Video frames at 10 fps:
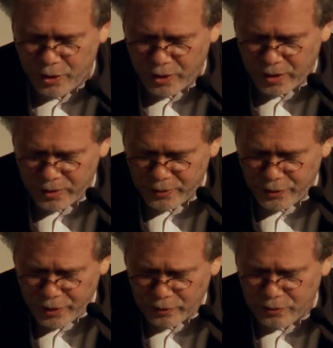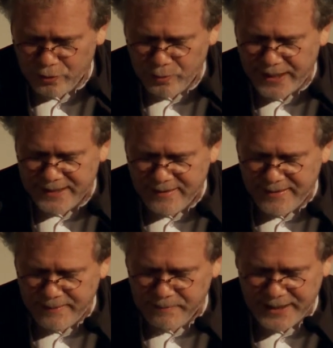not to let
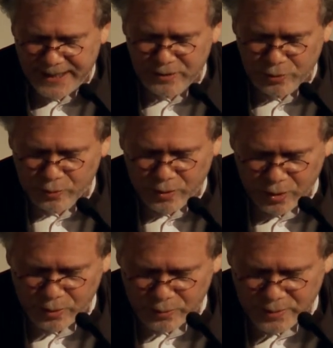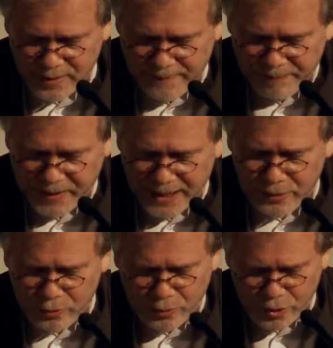them get too close,
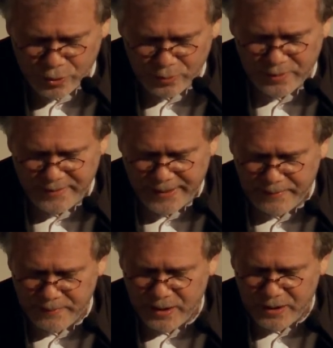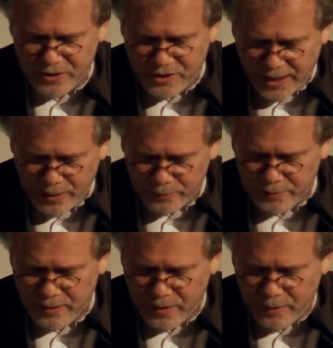and to shoot them down
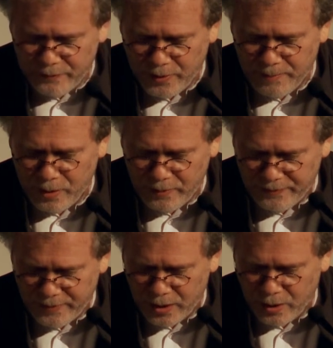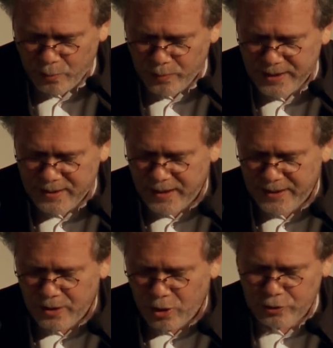from afar with
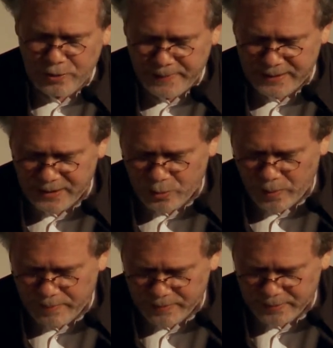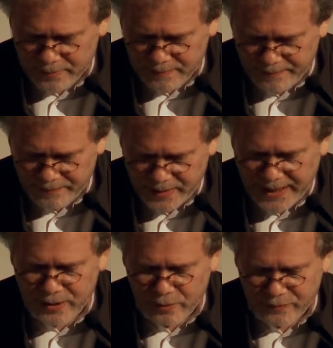an automatic weapon.
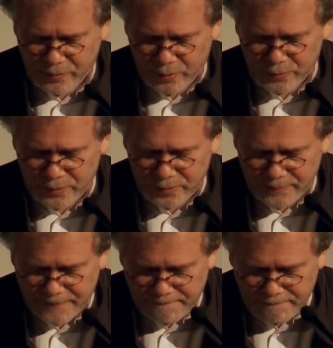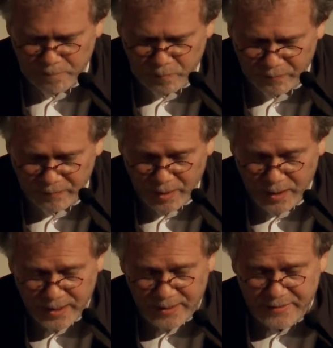End of quote.
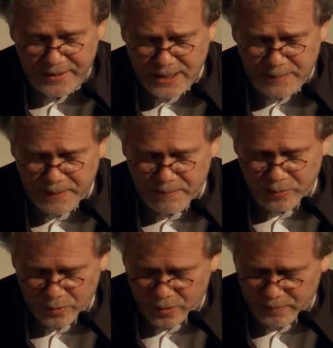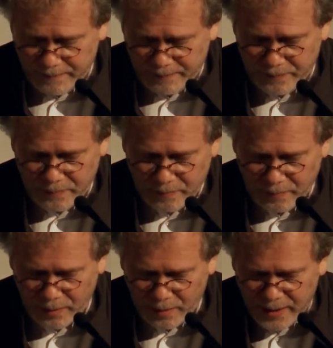These people
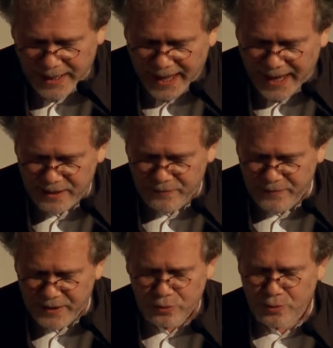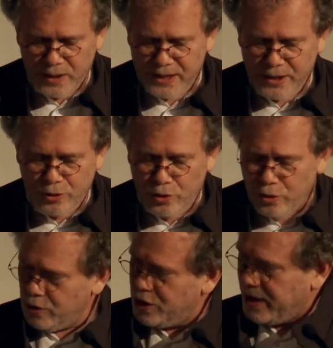had virtually no
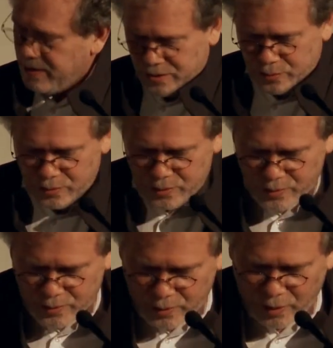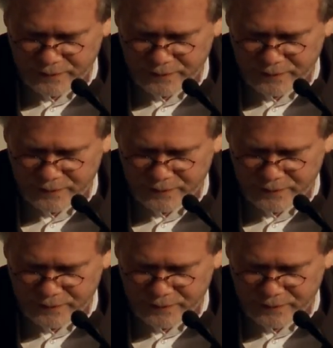chance of